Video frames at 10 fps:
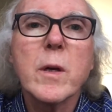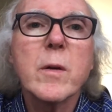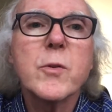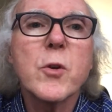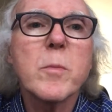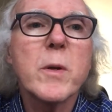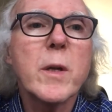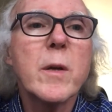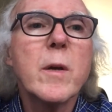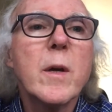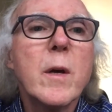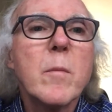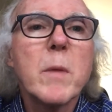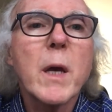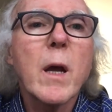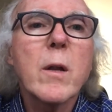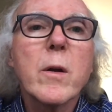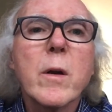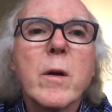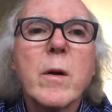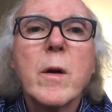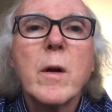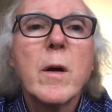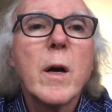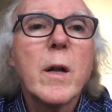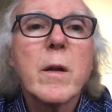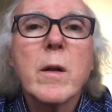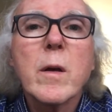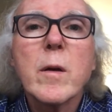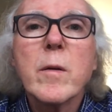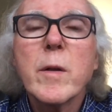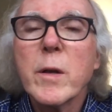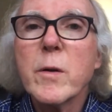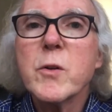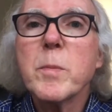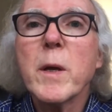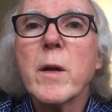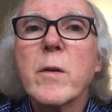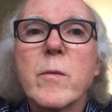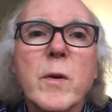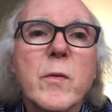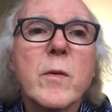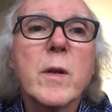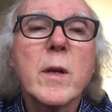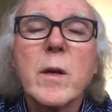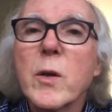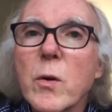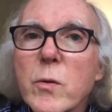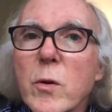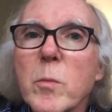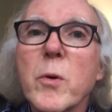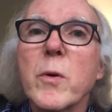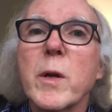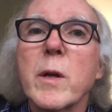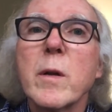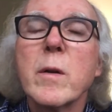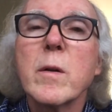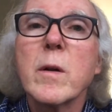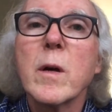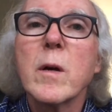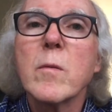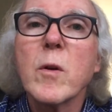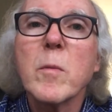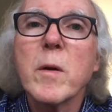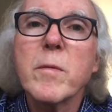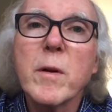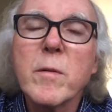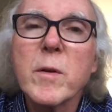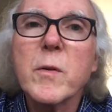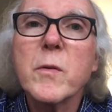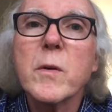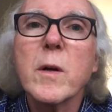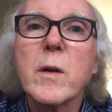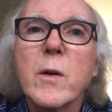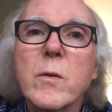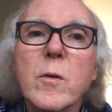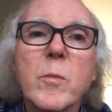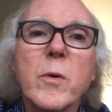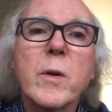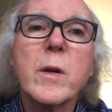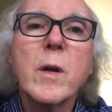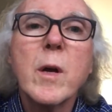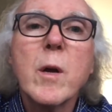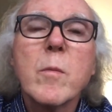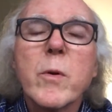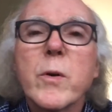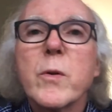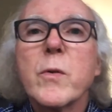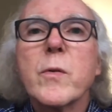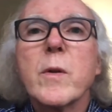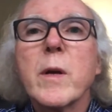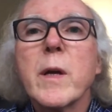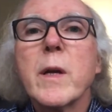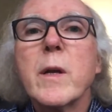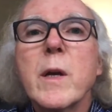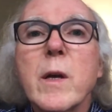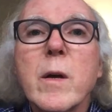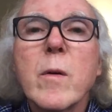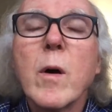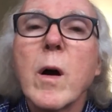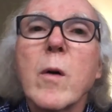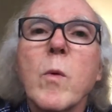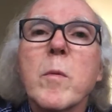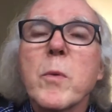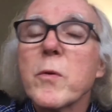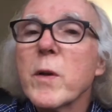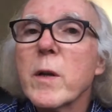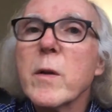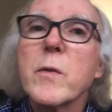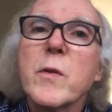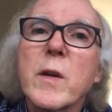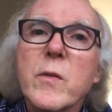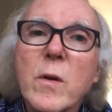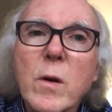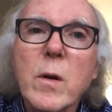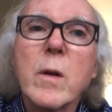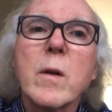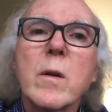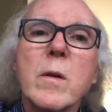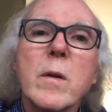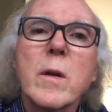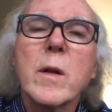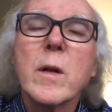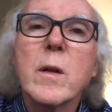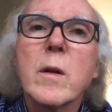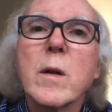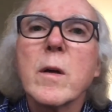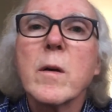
Germany, Mikkeller, and here in Japan recently, Kyoto Brewing, one of my favorites, Kyoto Brewing, produced a 1% Saison, and